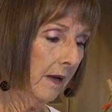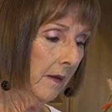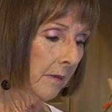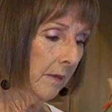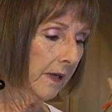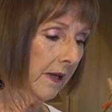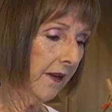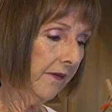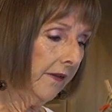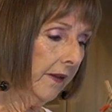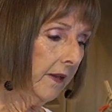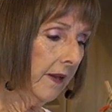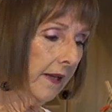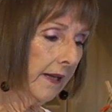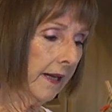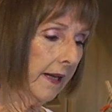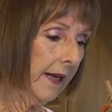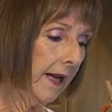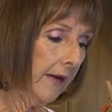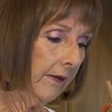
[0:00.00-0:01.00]
but I feel like
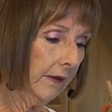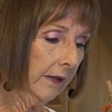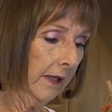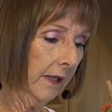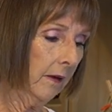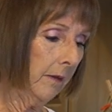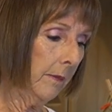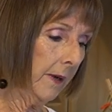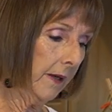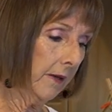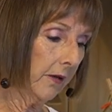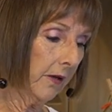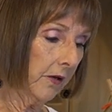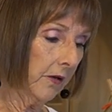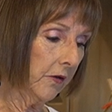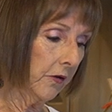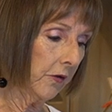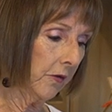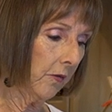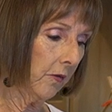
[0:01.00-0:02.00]
I have a little better
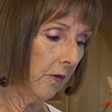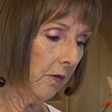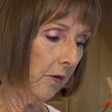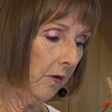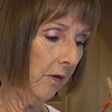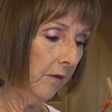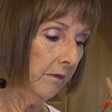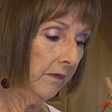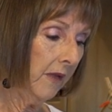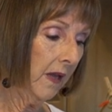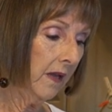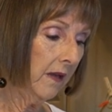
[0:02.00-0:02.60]
control.